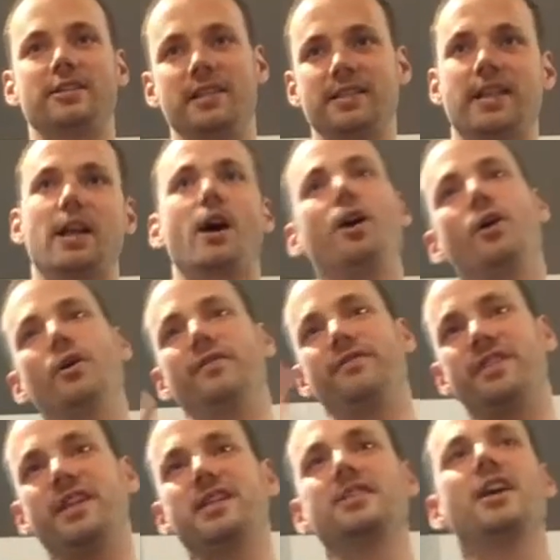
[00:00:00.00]
They said, oh, if
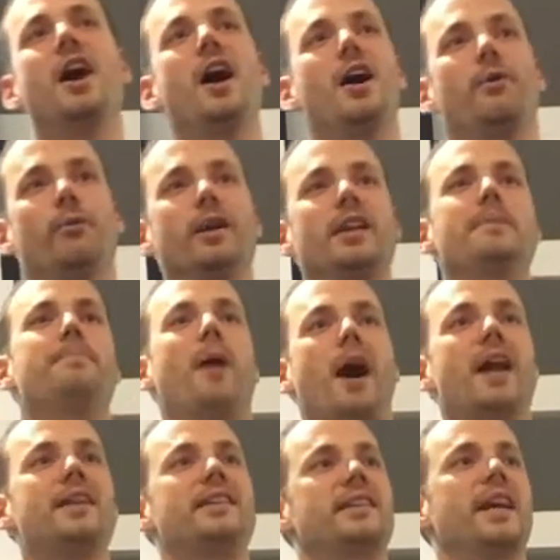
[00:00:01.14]
these really
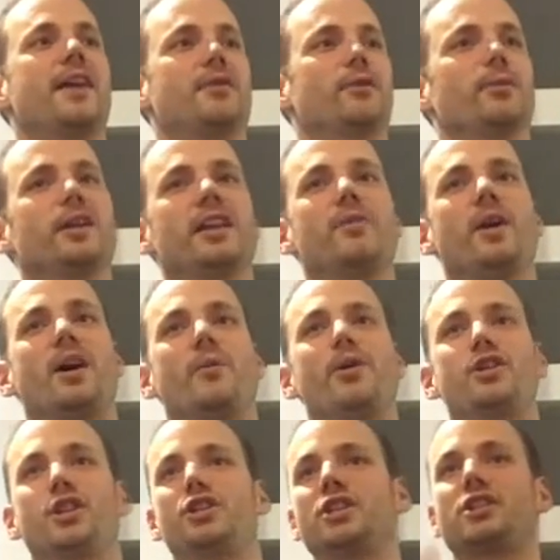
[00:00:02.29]
bond together really well, we
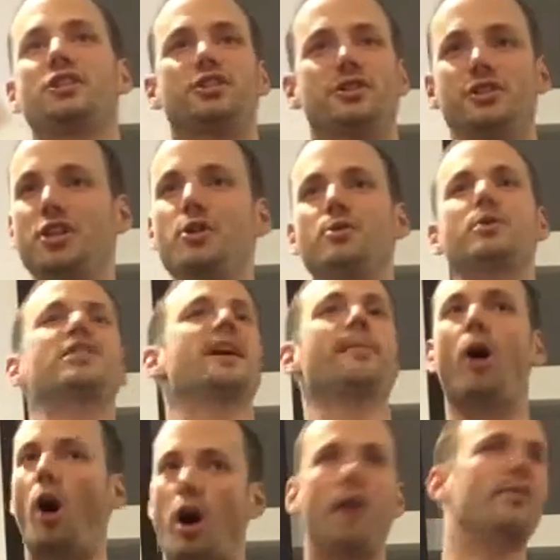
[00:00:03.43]
should just use them
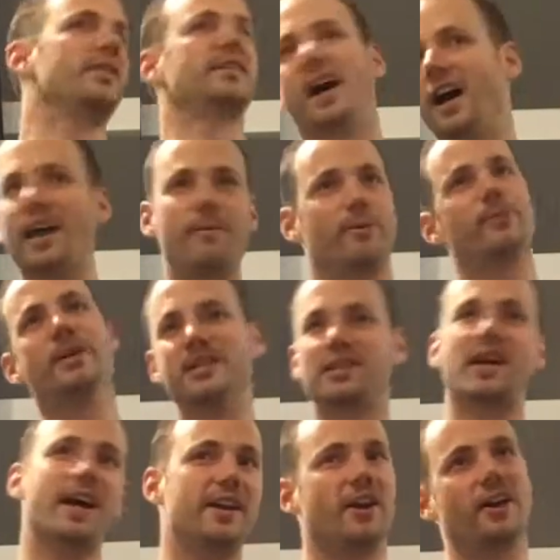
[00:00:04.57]
all the time when we
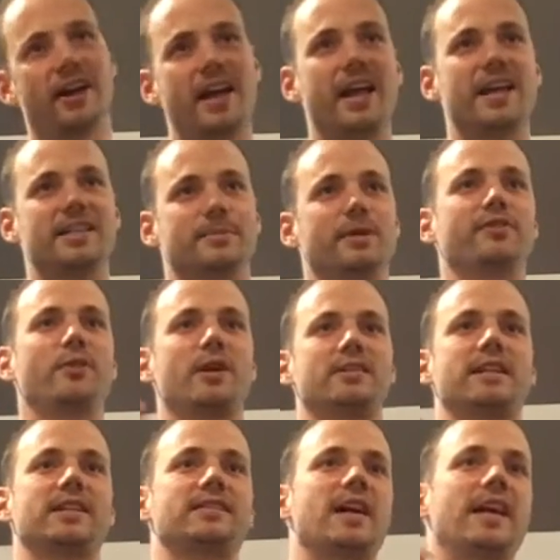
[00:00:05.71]
design RNAs. But of course,
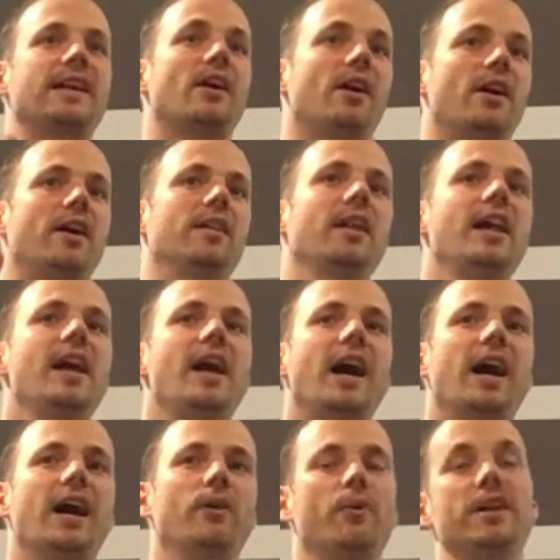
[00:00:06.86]
that's not at all
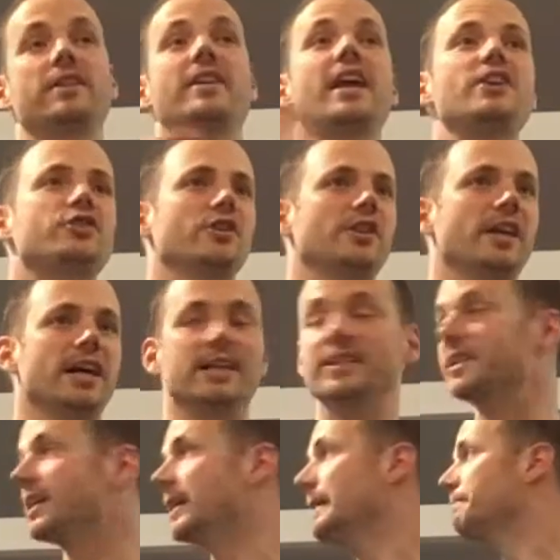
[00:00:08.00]
what nature does.